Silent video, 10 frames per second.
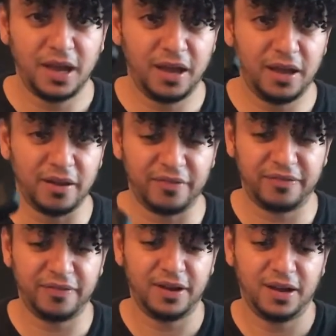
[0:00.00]

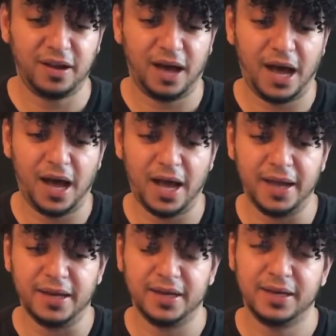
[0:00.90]
If
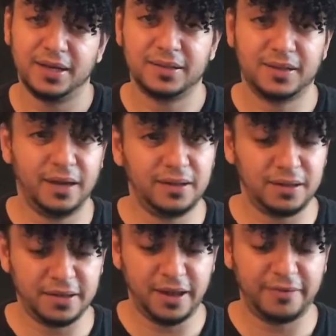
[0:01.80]
I take
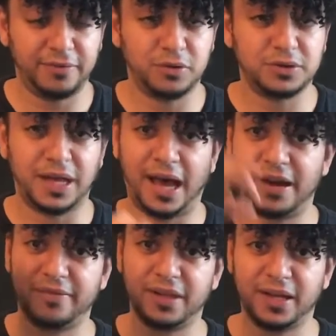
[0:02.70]
these headphones out
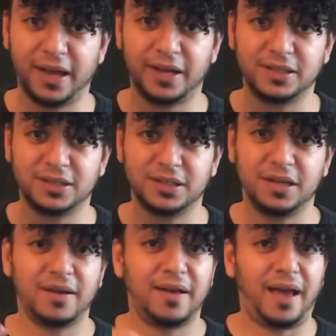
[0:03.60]
of the case
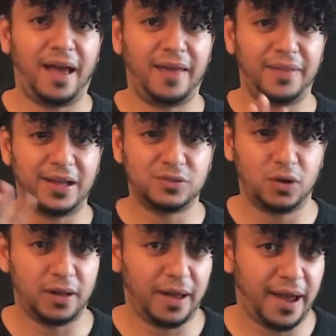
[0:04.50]
and that's
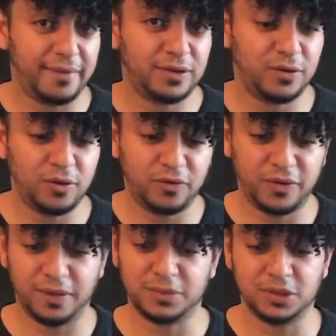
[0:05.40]
all I have to do for
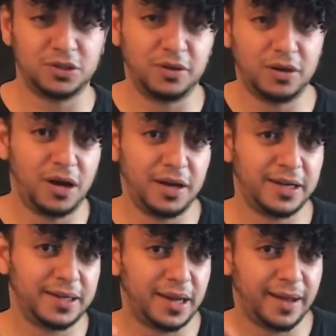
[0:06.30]
them to turn on
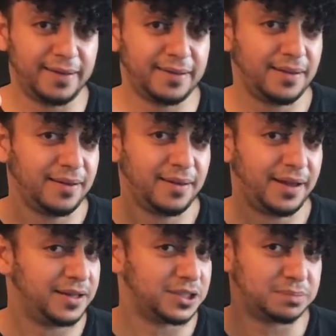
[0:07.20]
and connect,
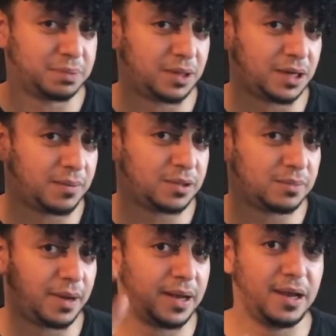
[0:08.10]
and I just plug them into
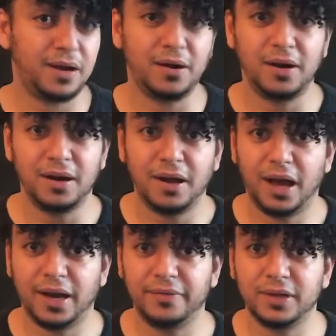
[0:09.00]
my ear
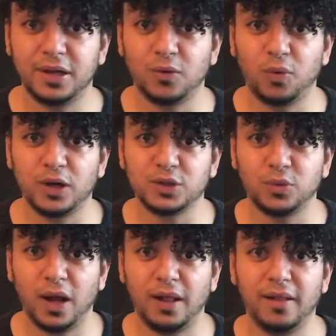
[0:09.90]
and everything works
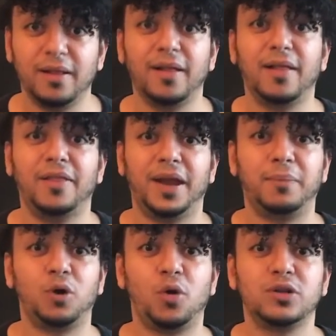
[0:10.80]
well, then
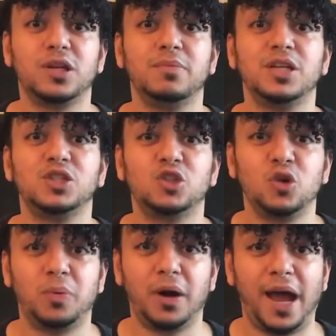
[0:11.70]
I'm going to be
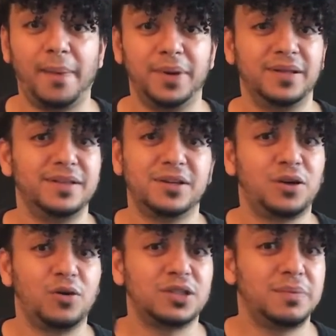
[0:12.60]
super happy. These are
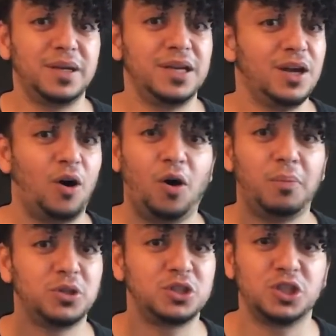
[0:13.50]
going to be
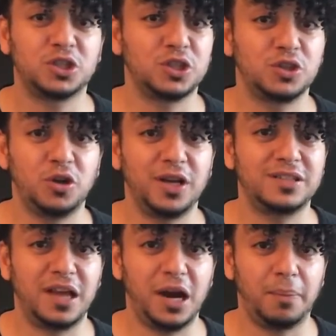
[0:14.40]
almost just as good as
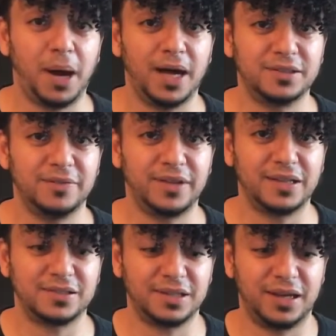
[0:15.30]
AirPods if
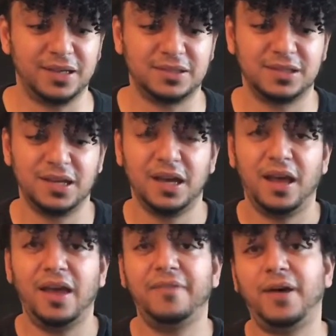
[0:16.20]
that's the case.
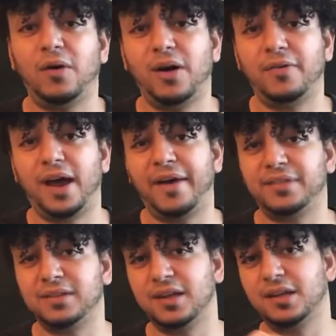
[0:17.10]
If, however, I have
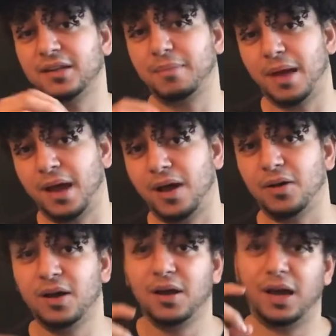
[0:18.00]
to take them
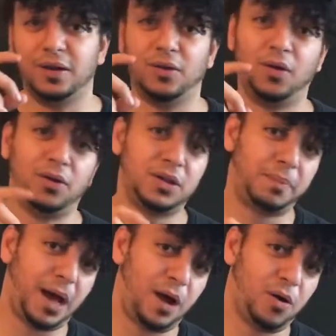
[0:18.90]
out and hold the
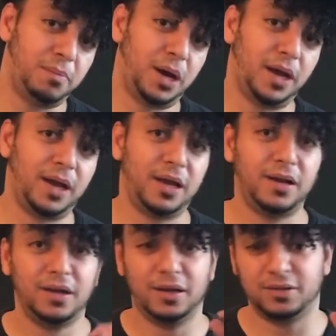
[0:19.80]
power button
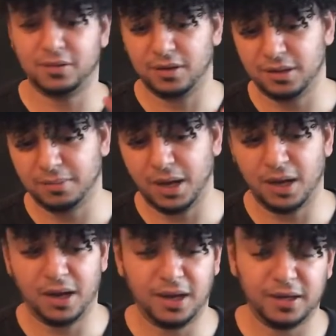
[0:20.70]
and turn them
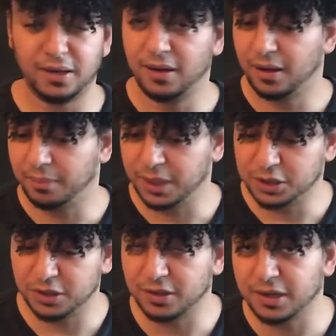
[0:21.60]
on and make
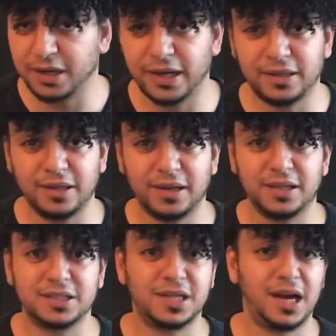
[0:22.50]
sure they're connected
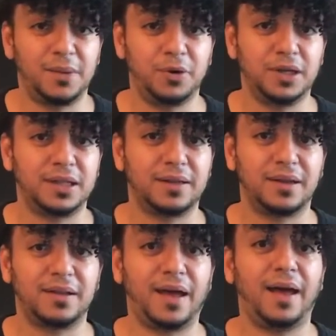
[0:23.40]
each time or anything
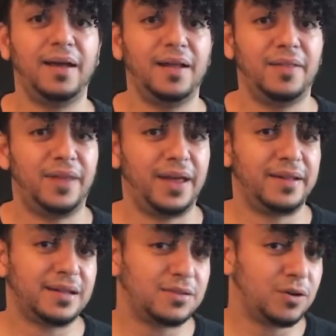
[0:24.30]
like that, then
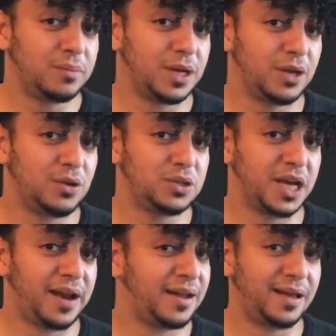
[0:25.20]
that's going to be a huge
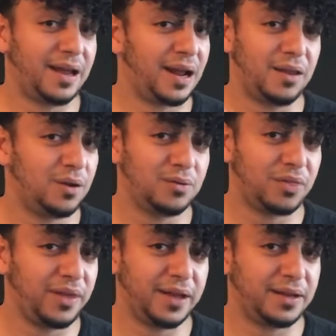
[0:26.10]
headache, and I don't
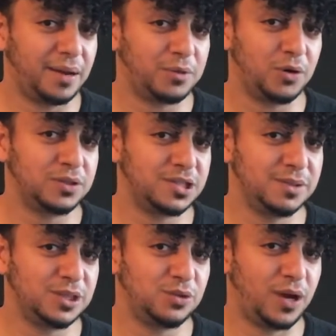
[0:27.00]
think I'm going to be
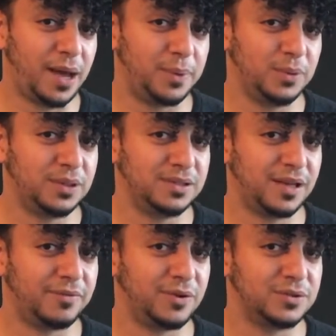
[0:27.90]
too happy with these
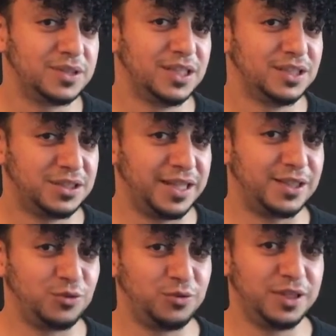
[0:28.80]
headphones. So
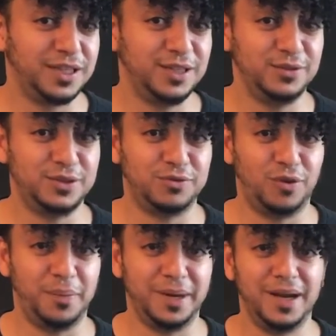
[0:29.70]
that's really huge
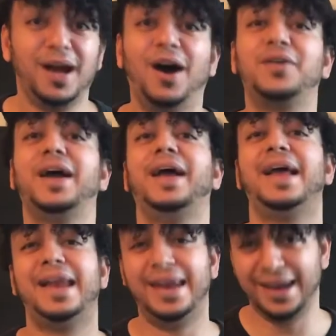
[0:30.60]
for me. Okay,
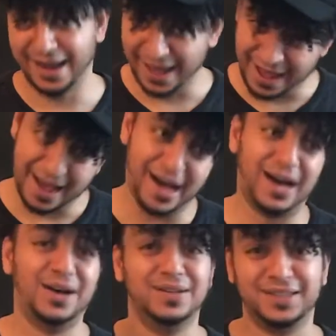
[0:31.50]

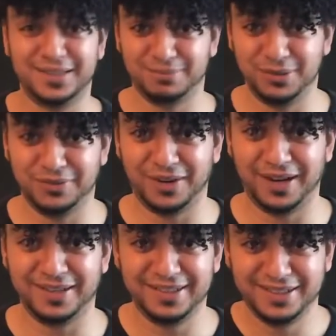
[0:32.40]
now let's move
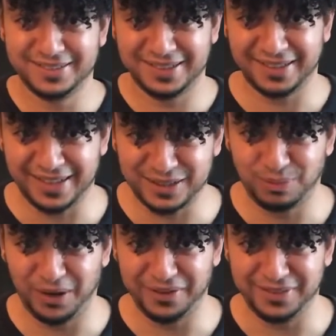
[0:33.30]
on to the next
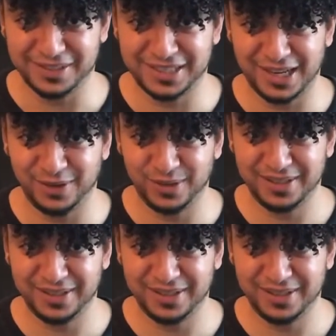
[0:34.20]
part of this, shall we?